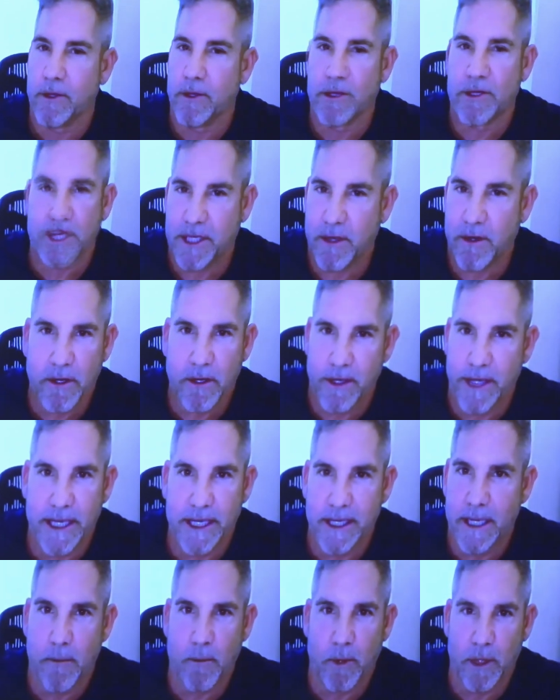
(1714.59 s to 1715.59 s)
you're still going
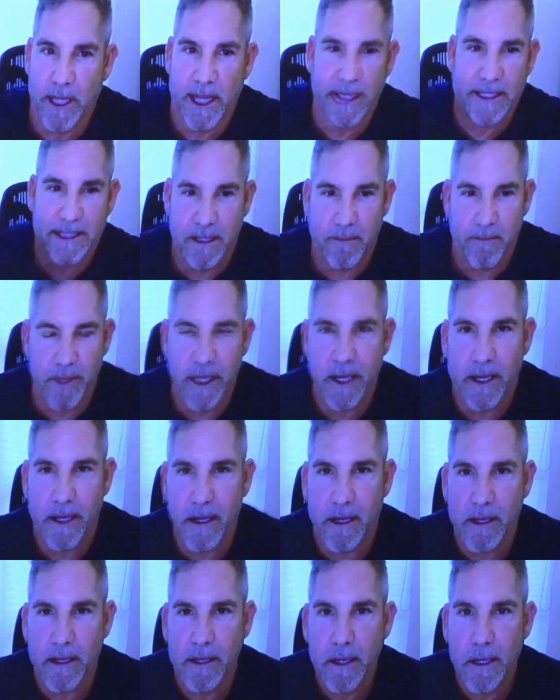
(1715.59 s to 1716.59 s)
to end up with less than
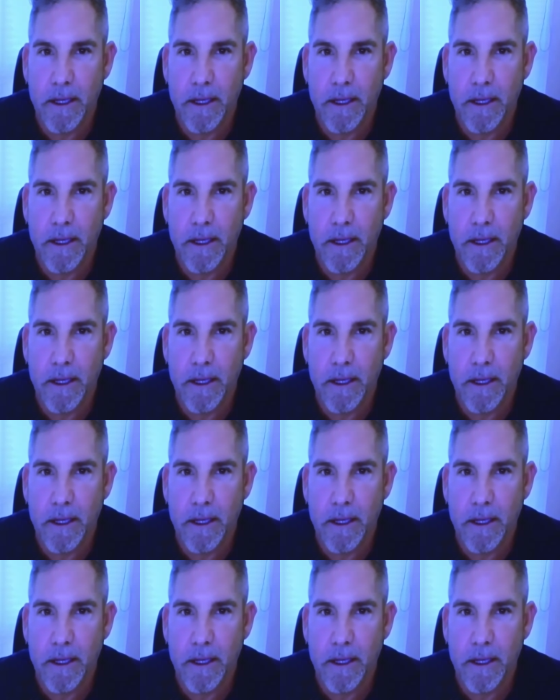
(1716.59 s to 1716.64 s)
big,